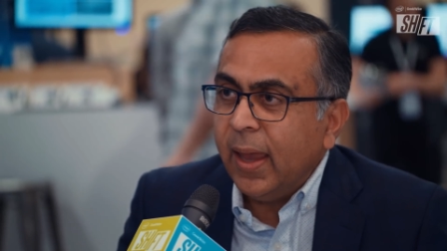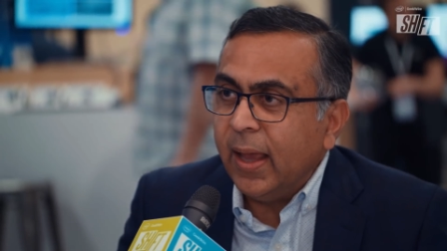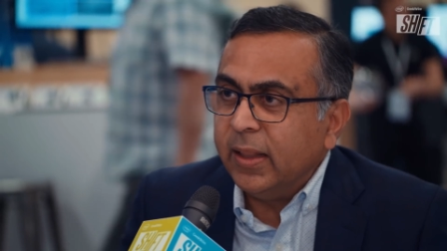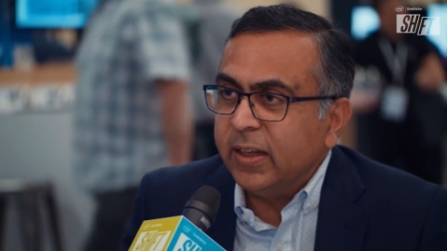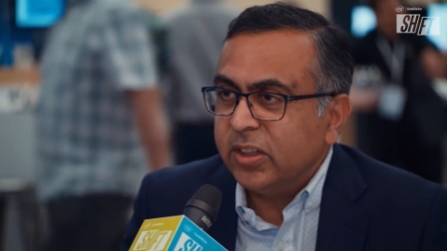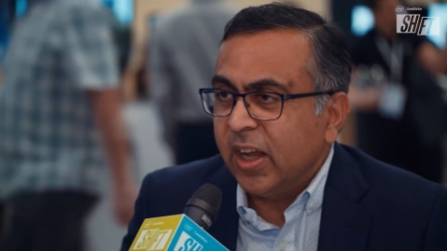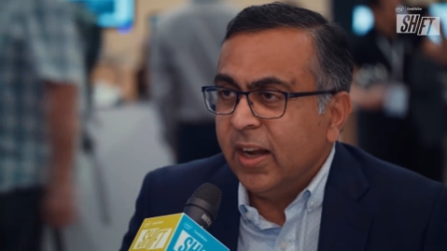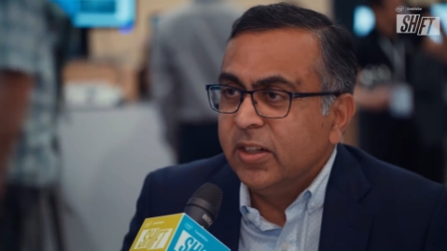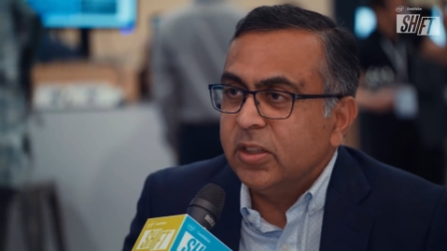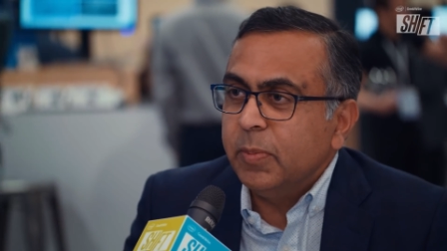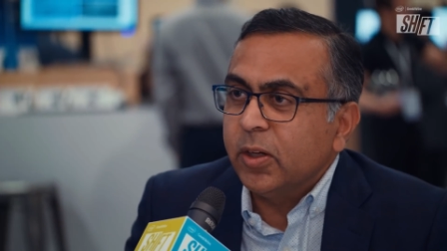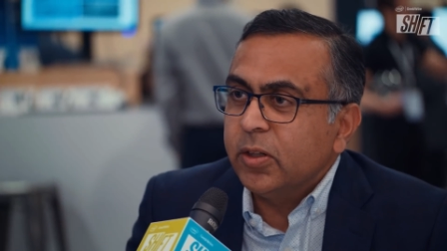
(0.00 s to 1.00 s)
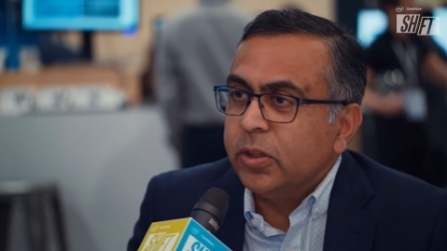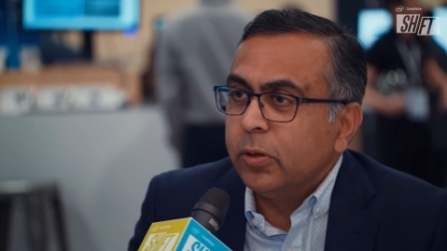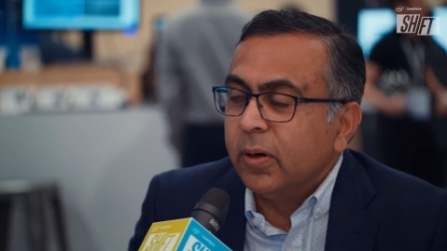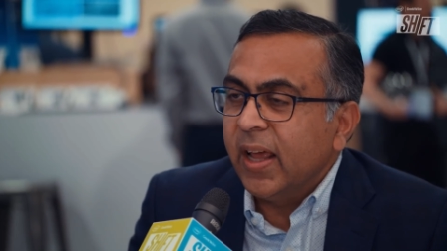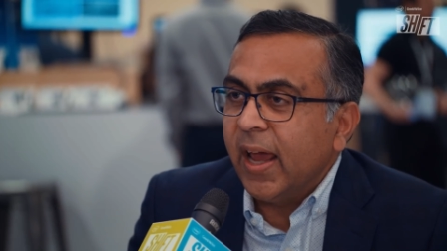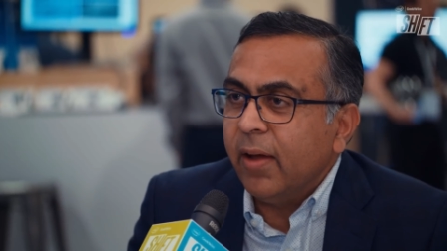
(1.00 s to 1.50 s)
And the challenge is because you
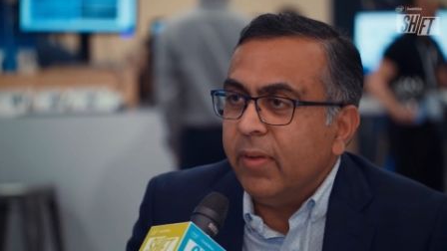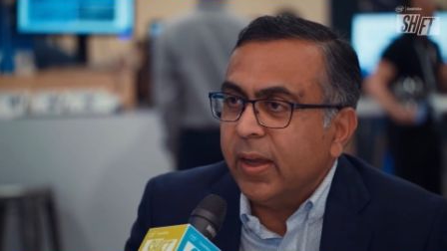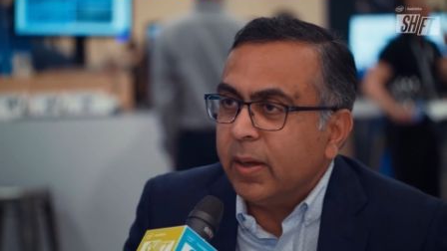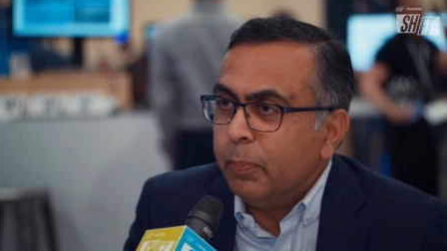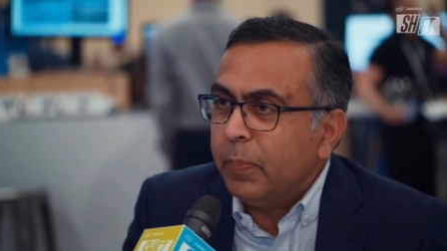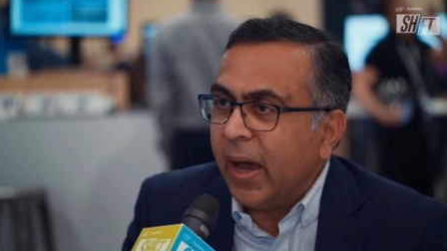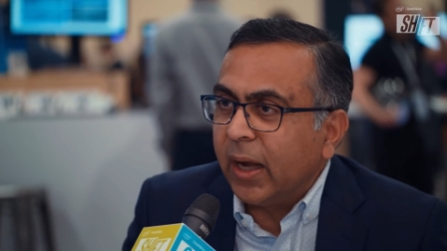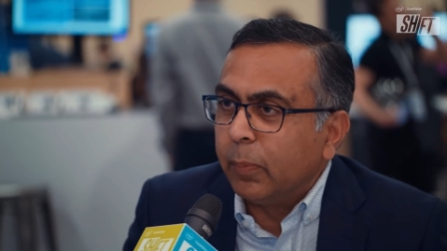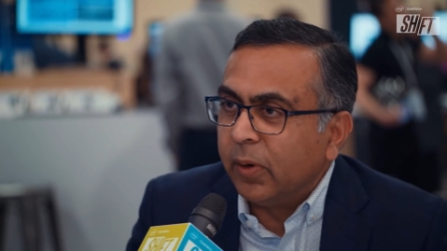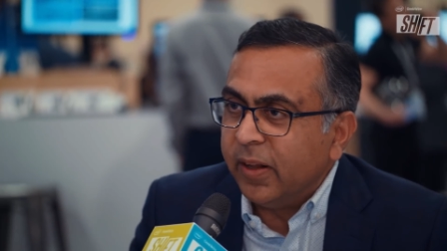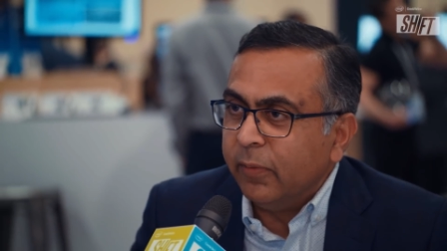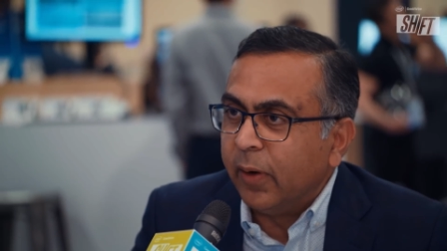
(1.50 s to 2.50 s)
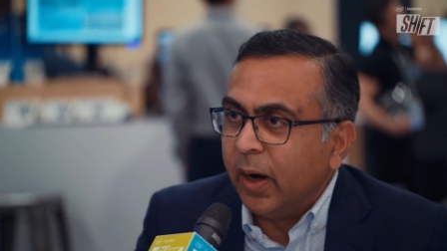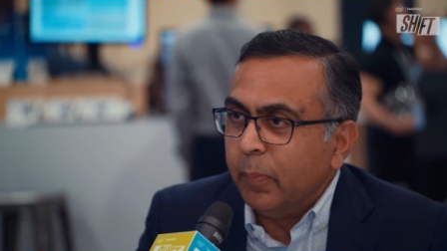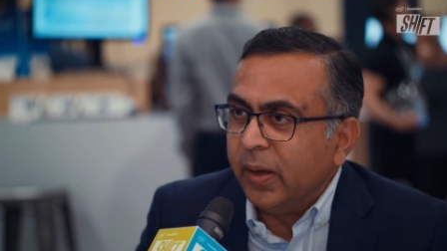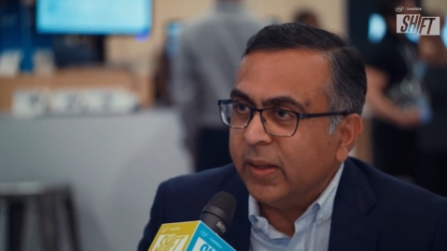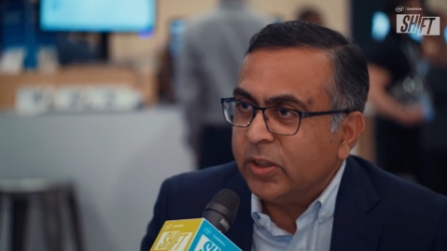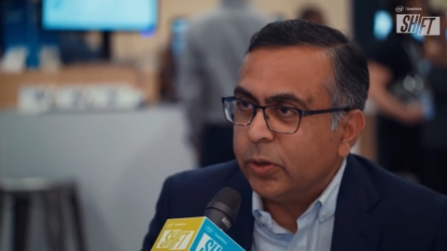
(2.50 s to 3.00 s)
don't have a compatible
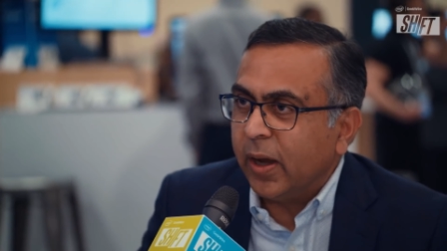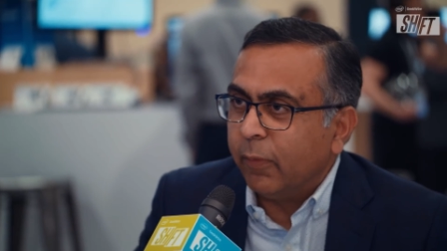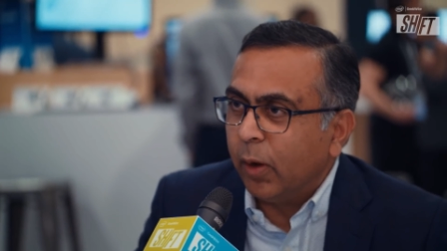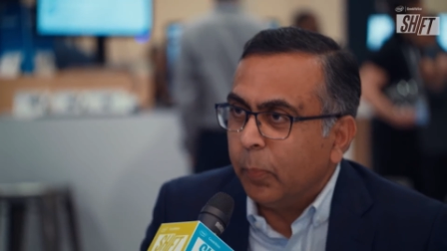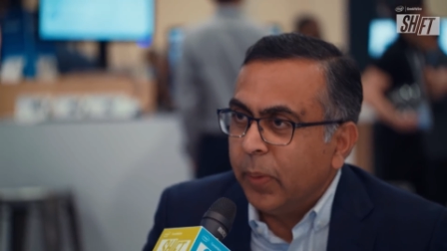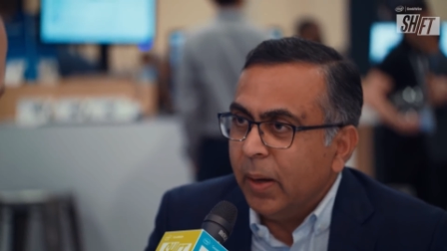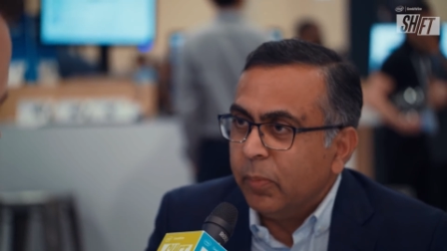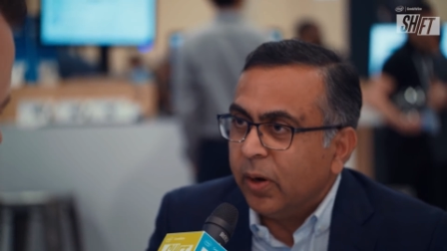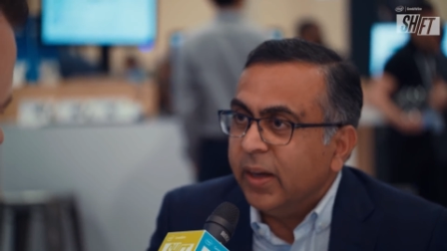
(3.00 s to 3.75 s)
environment that you have on-prem